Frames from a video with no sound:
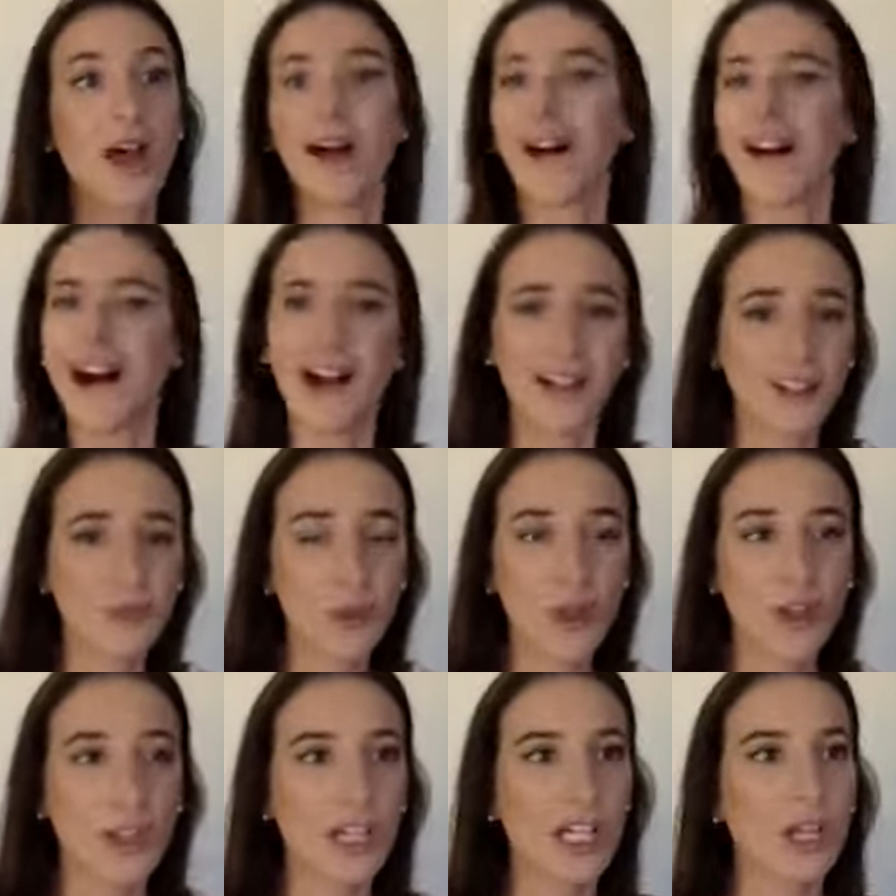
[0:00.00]
olive oil
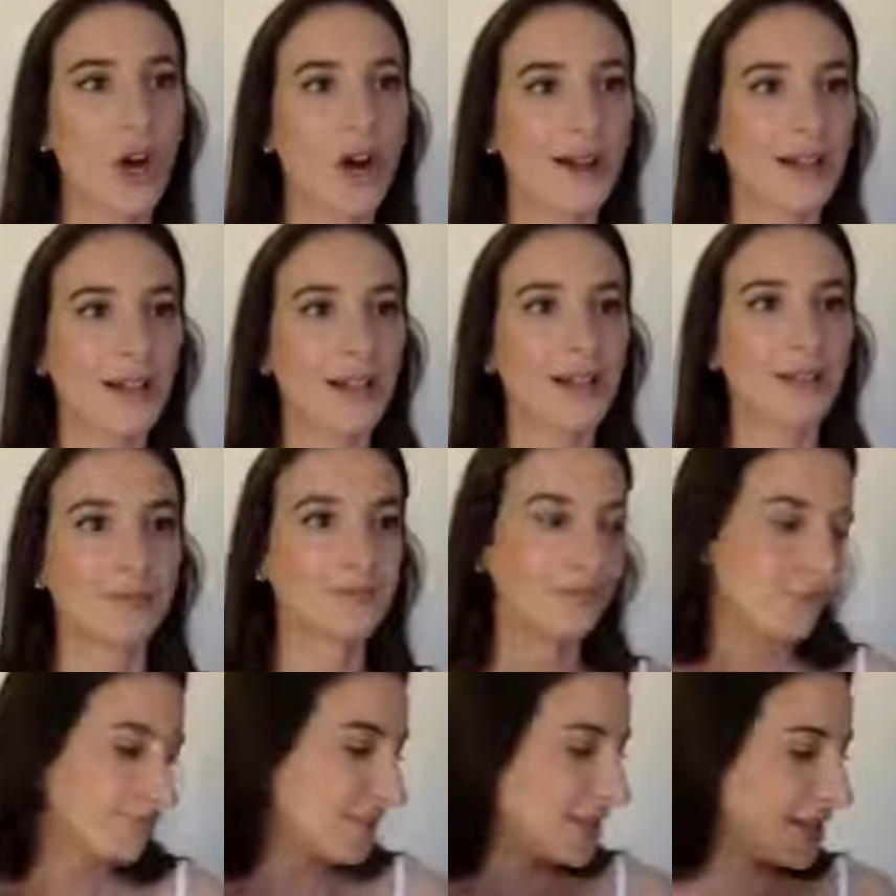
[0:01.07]
and garlic,
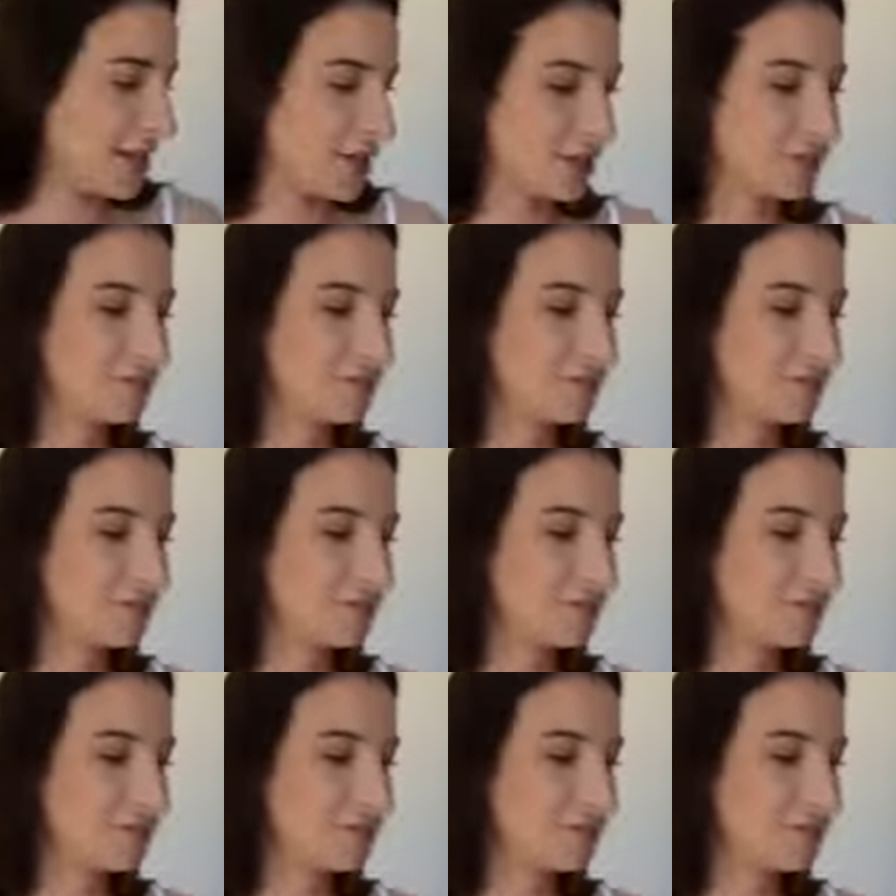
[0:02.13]
dinner.